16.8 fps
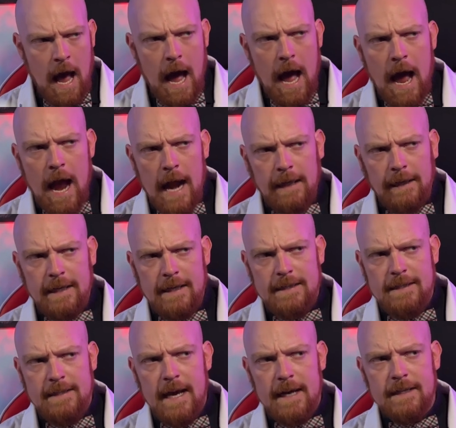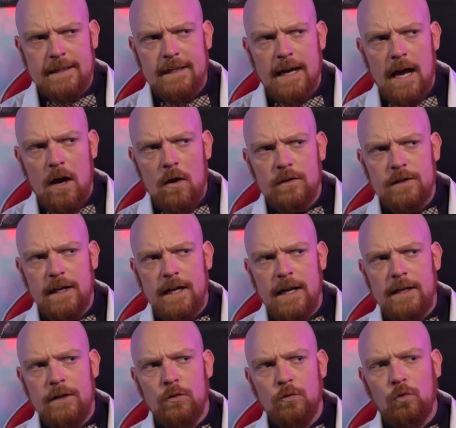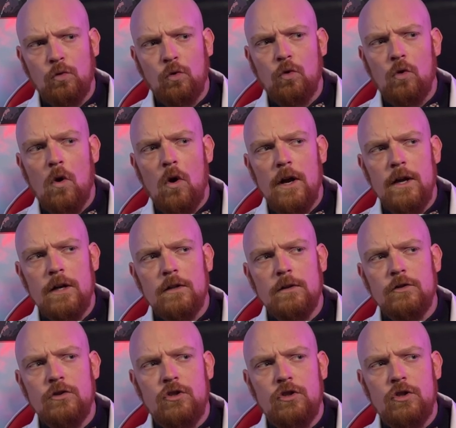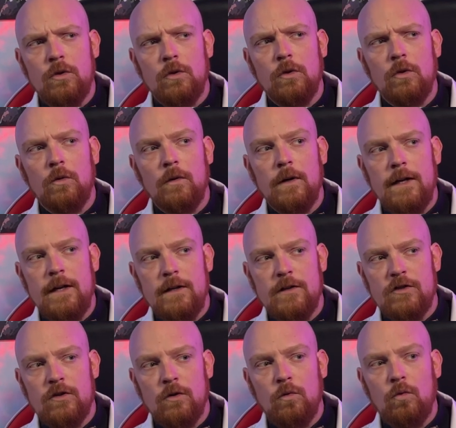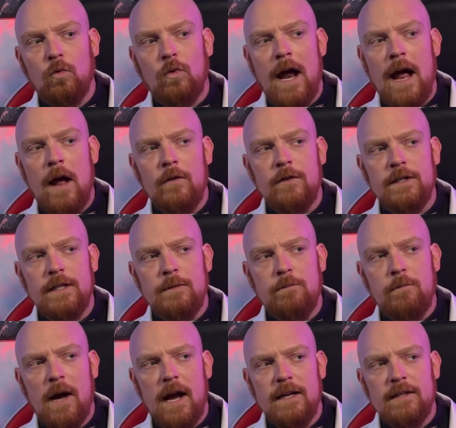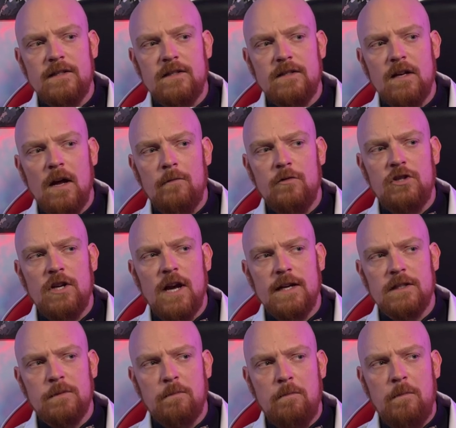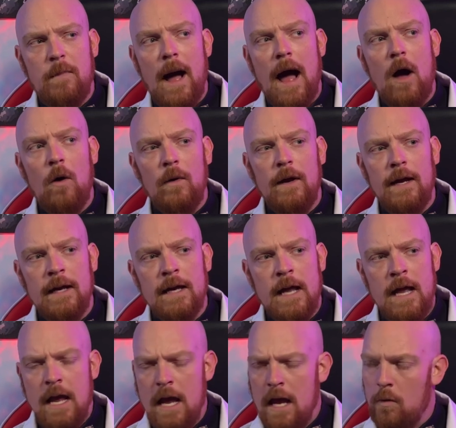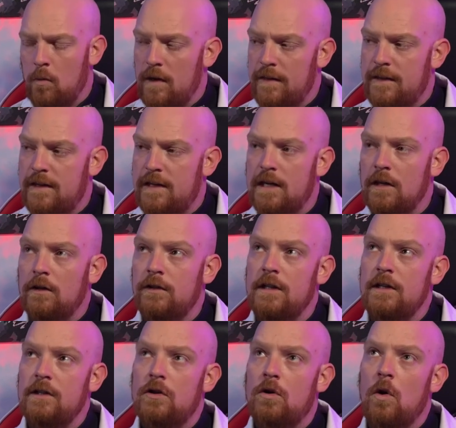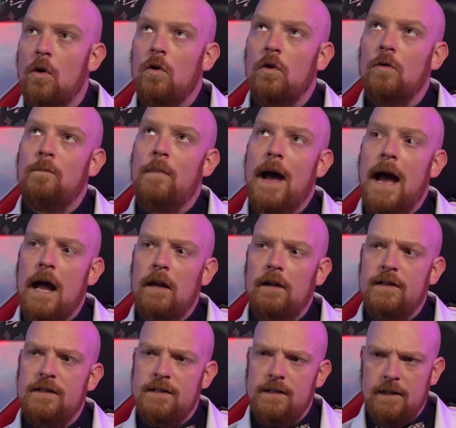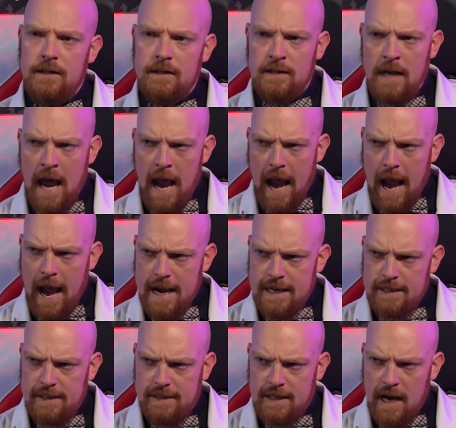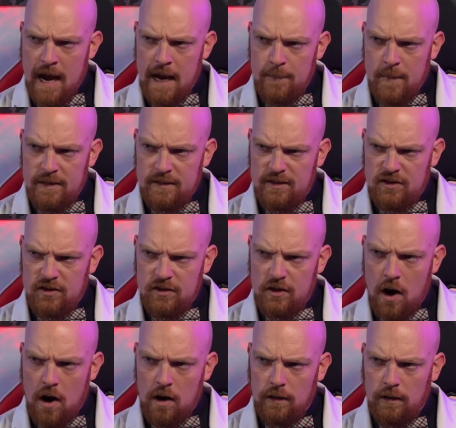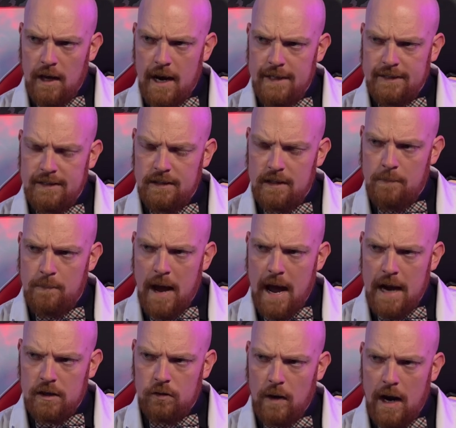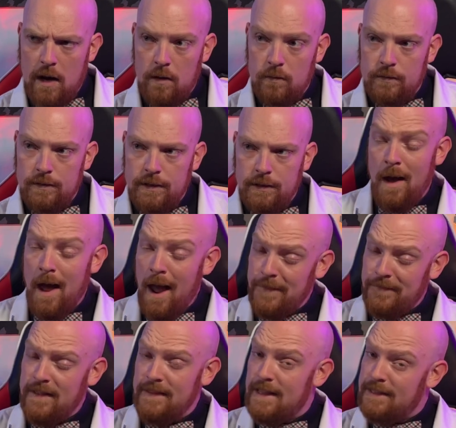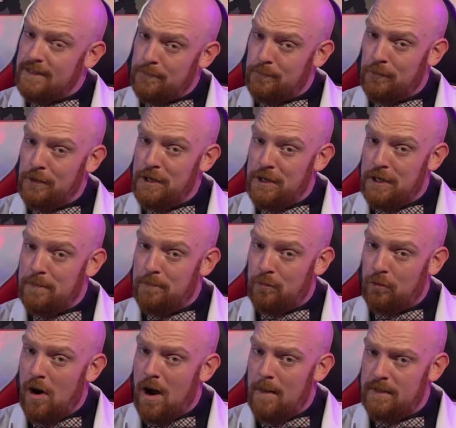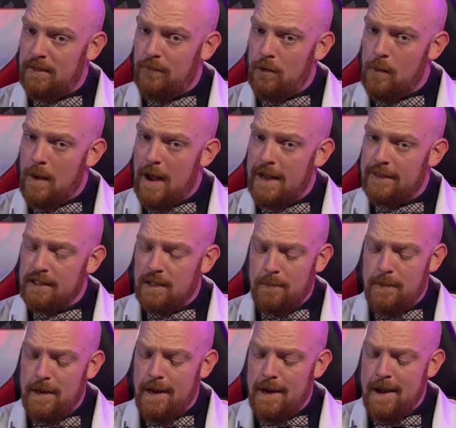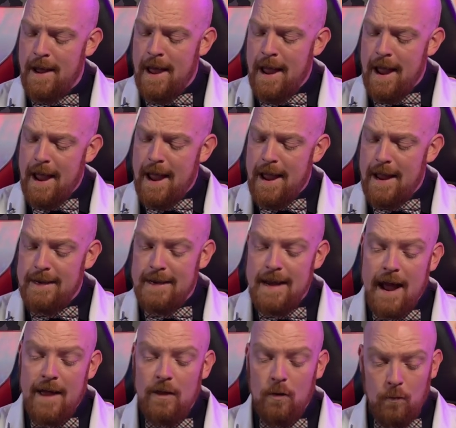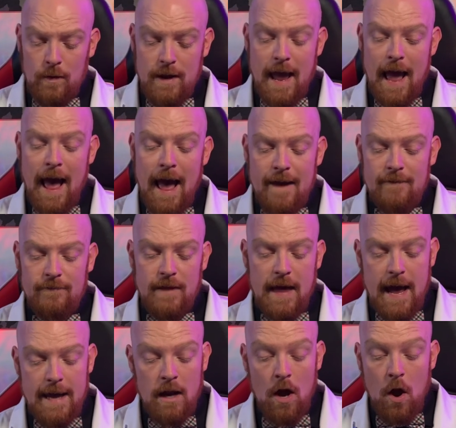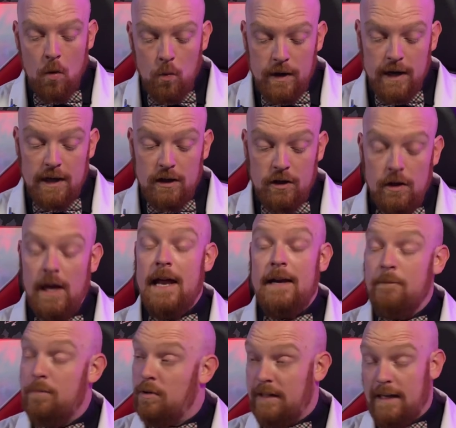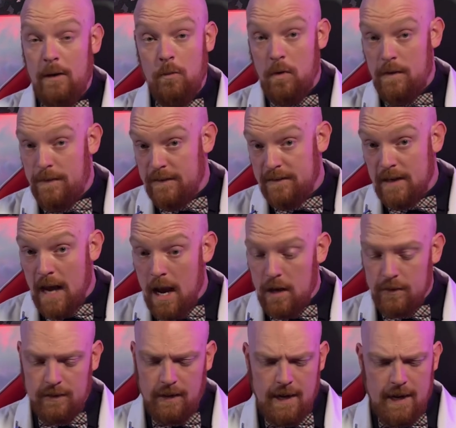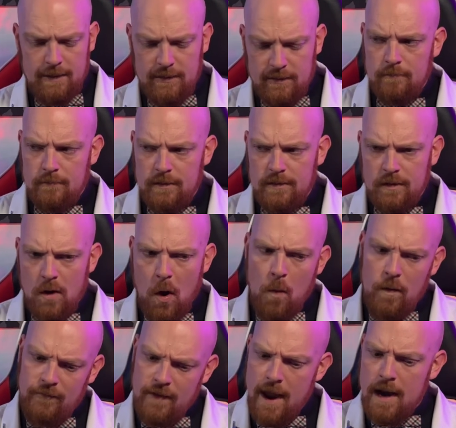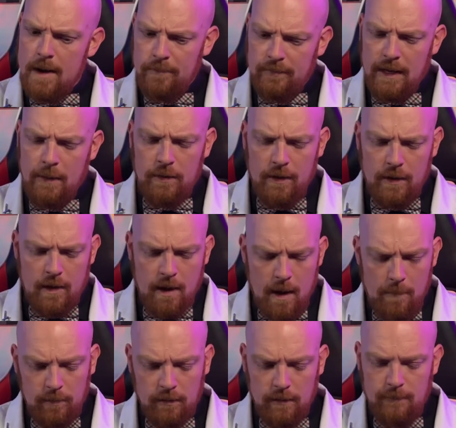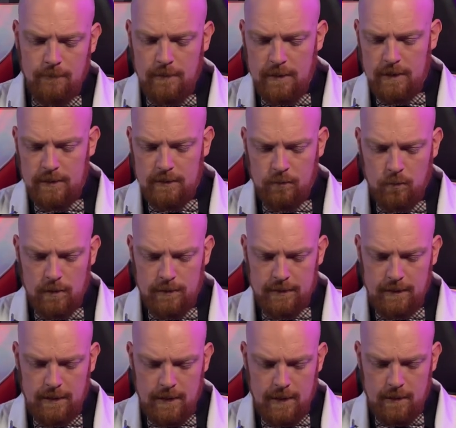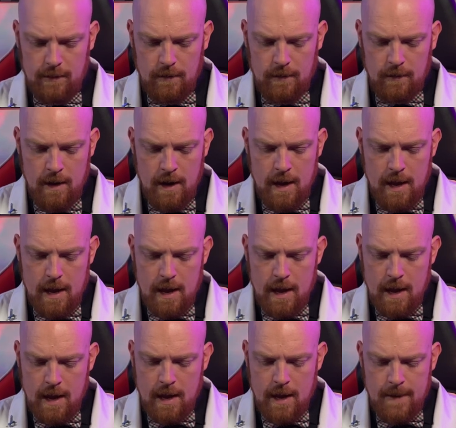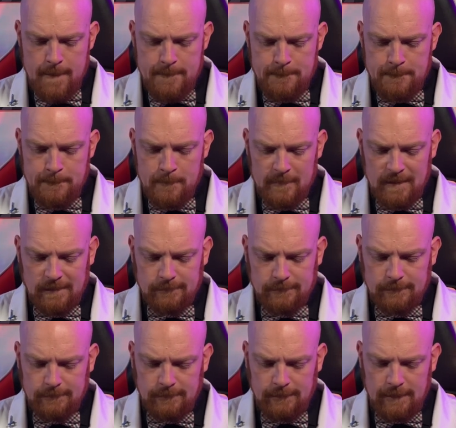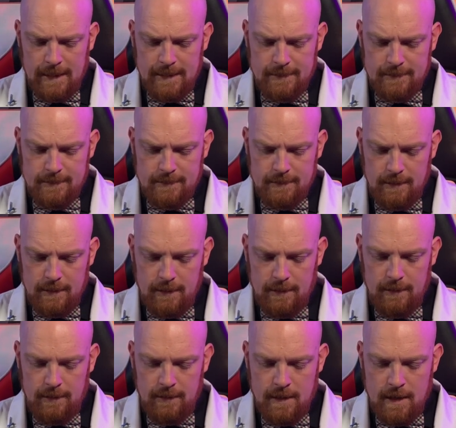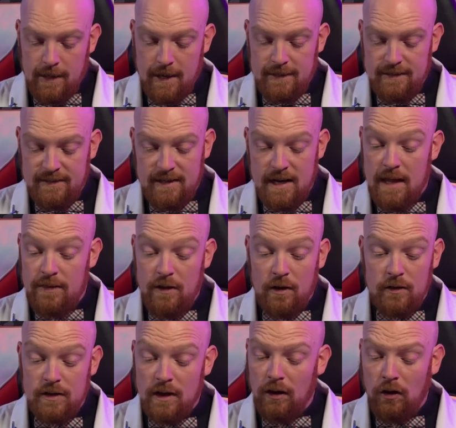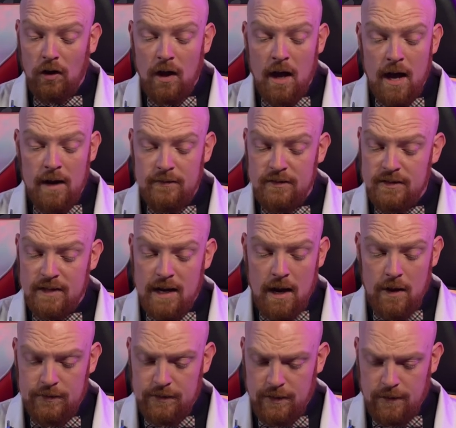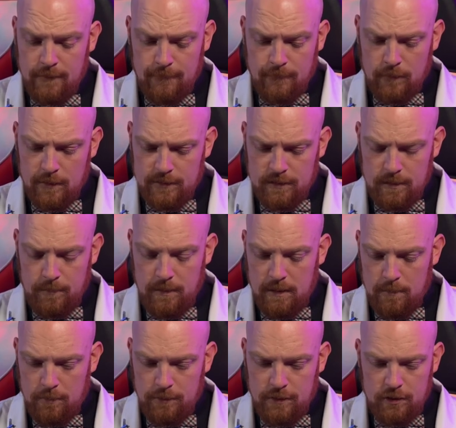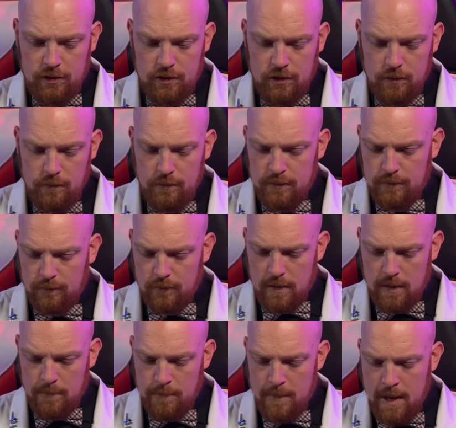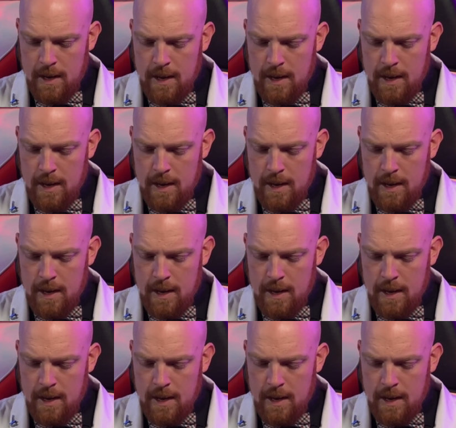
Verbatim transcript: highly decked out in royal jewelry, surrounded by subjects bowing with gilded gold palaces and diamond starlight in the background. I think that's a pretty good prompt if you ask me. And now that we have that, we can then play with the styles again. So we've kind of played with a couple of these ones here. Um, let's see. Like I said, there's a lot of styles here for us to be able to choose from.